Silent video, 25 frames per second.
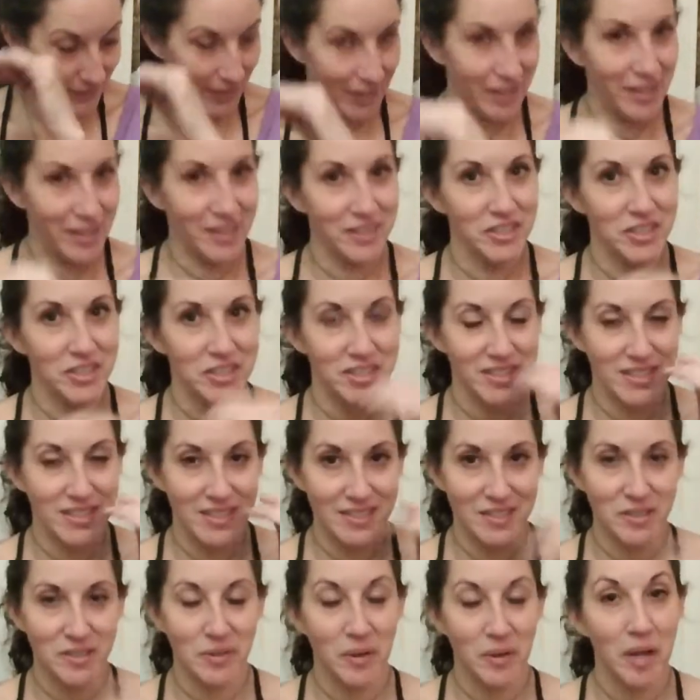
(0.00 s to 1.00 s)
She
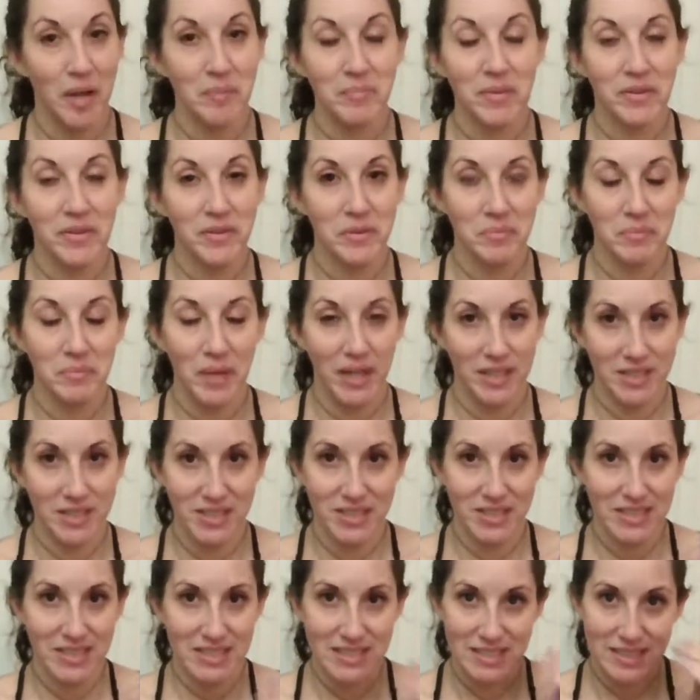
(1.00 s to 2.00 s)
says, Grandmother
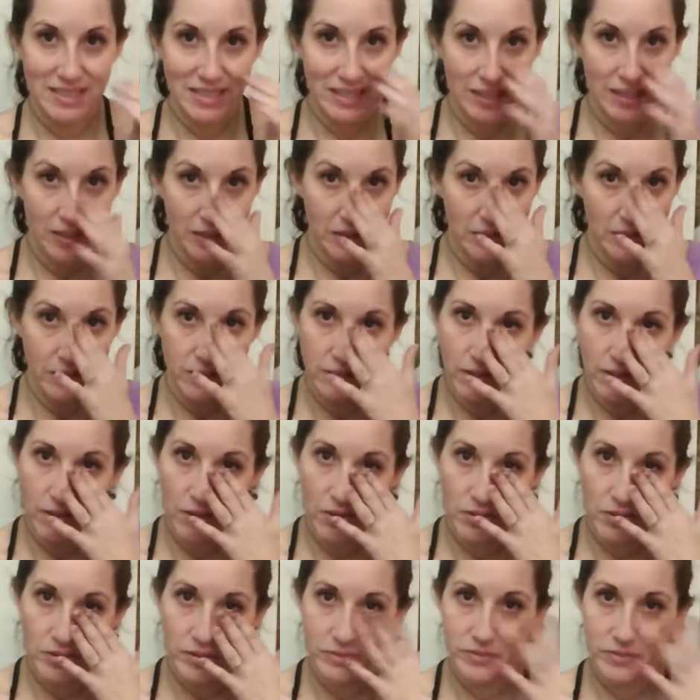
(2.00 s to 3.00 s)
Magics is here.
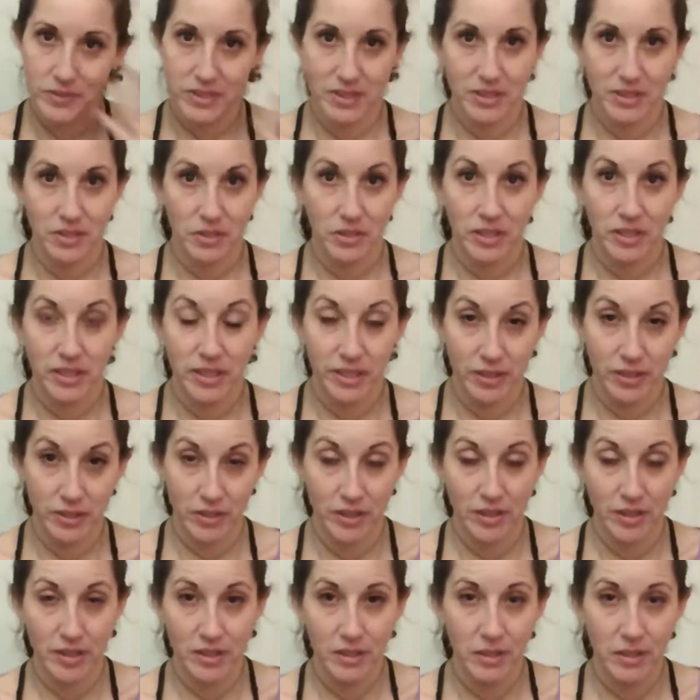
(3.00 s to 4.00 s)
All of us are
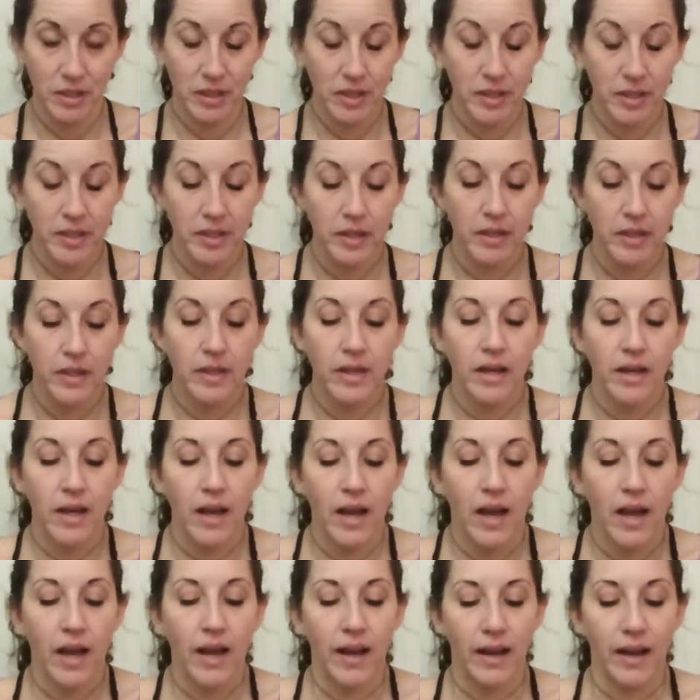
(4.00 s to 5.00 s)
here.
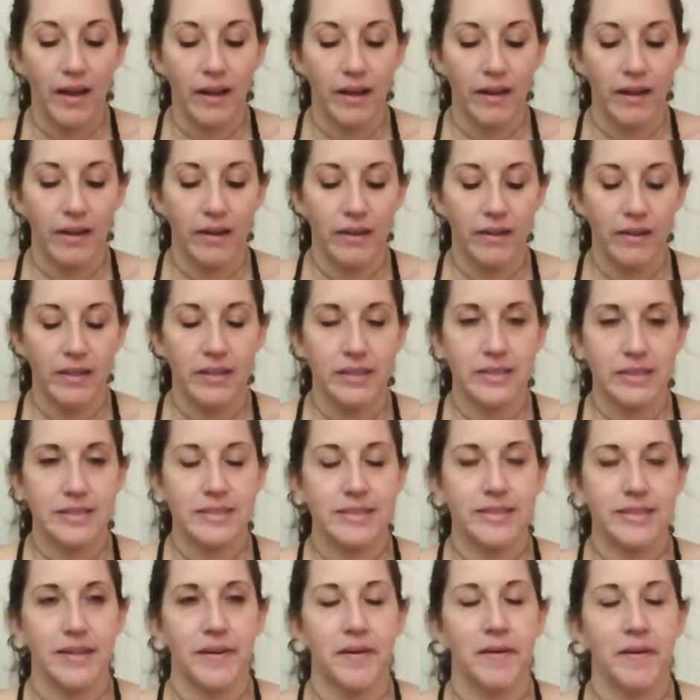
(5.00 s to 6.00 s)

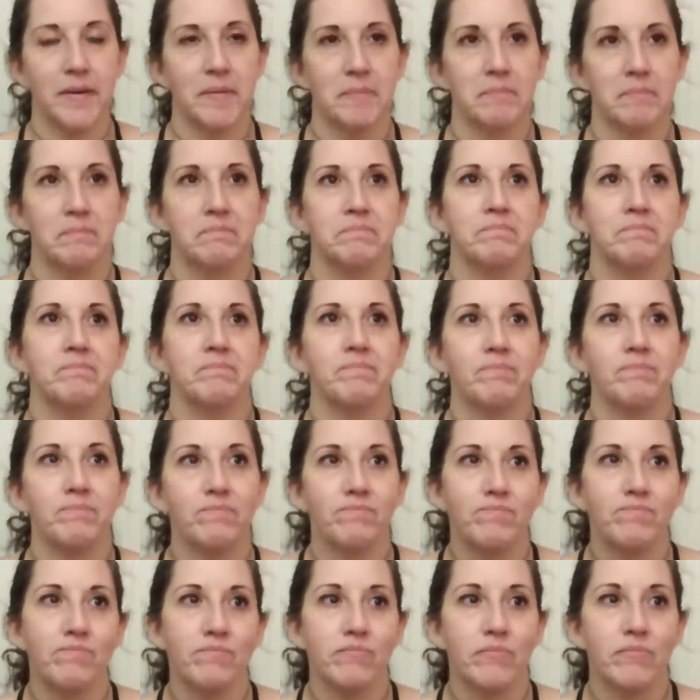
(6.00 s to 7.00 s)
And
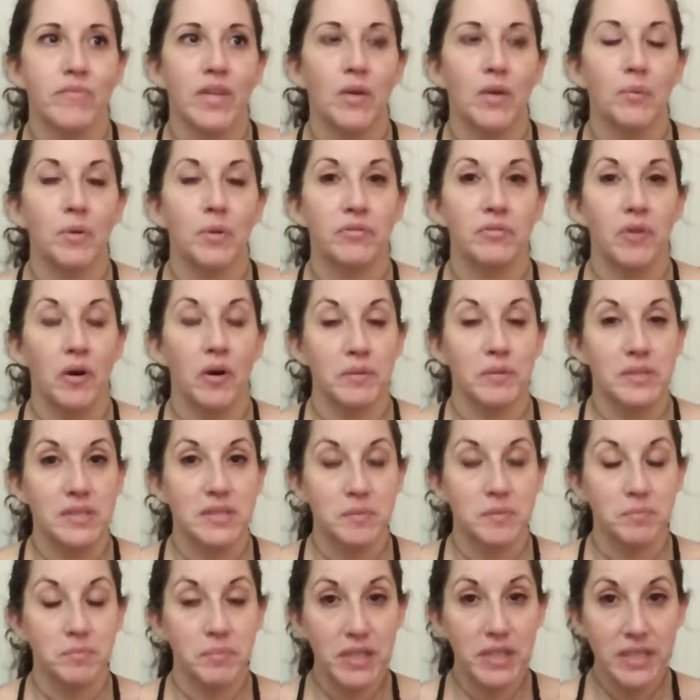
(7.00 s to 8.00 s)
we've always
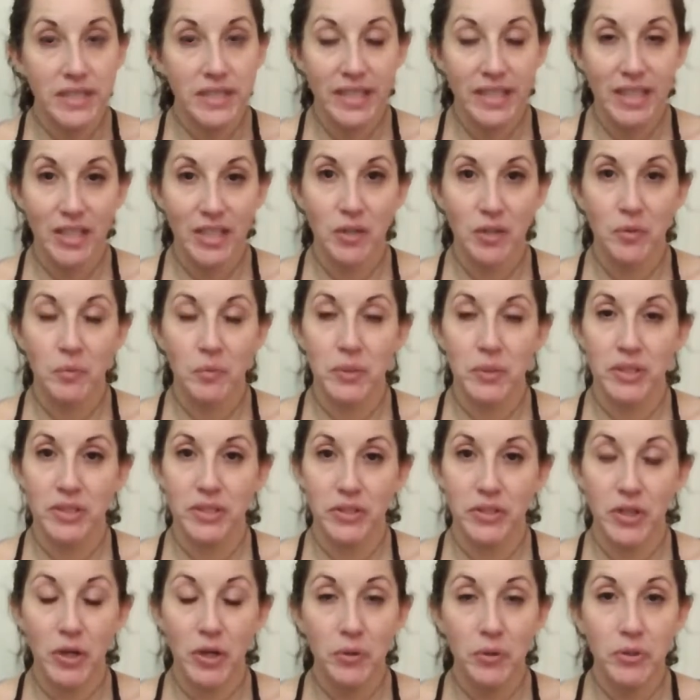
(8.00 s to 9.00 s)
been here. We
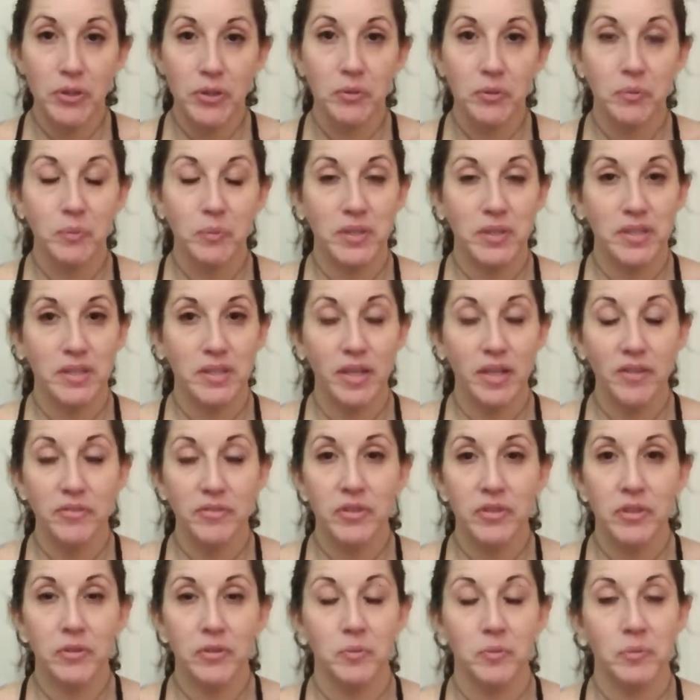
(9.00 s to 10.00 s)
know you. We love
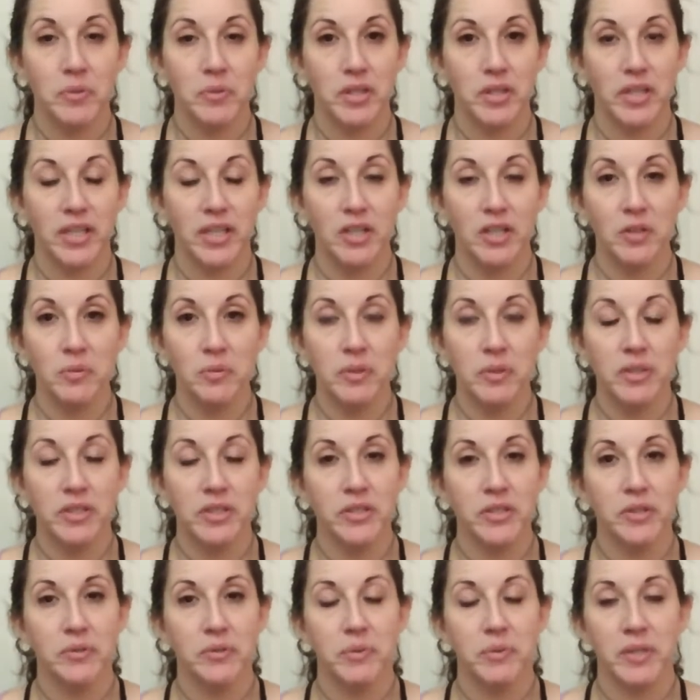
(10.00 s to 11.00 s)
you. We're here with
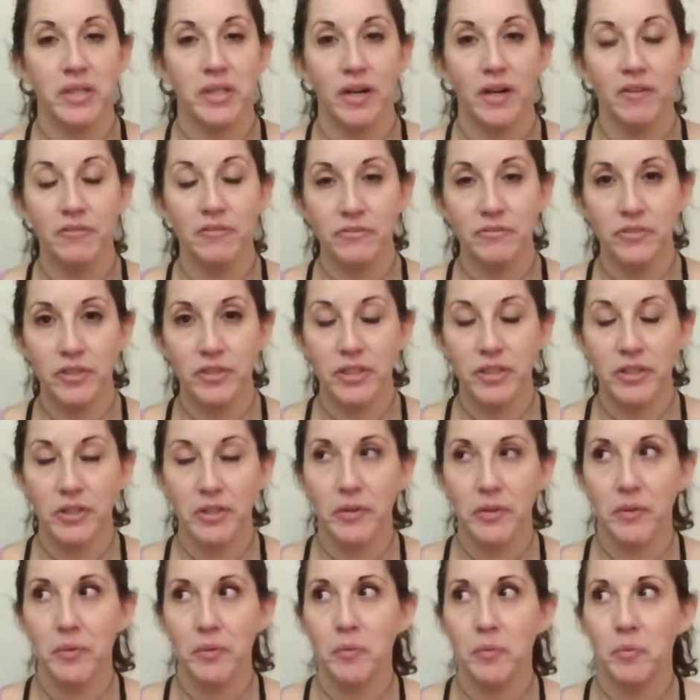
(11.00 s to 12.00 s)
you. We comfort
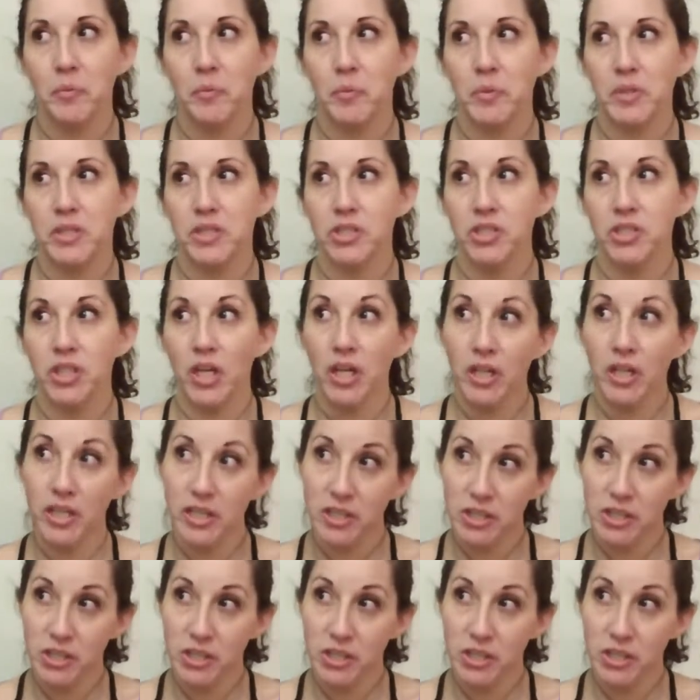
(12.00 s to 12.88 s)
you. We cherish